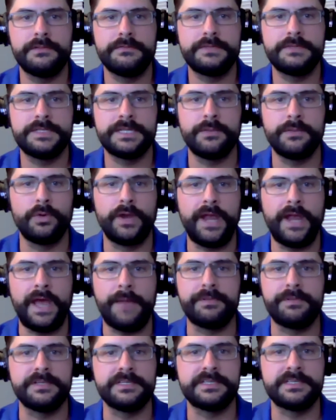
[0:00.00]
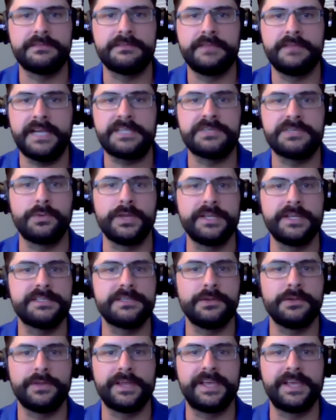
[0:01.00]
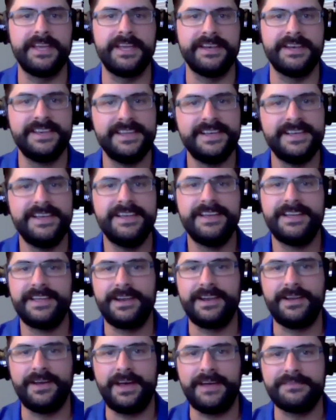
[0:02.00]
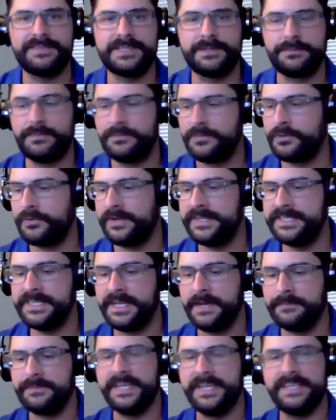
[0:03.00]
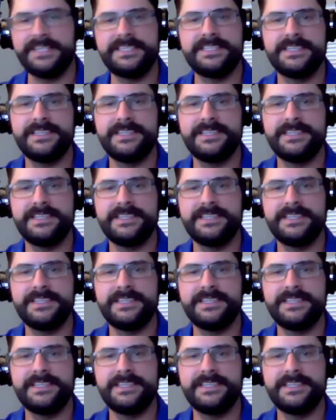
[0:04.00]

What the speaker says: seeing what happens next week so we can, have some crazy updates.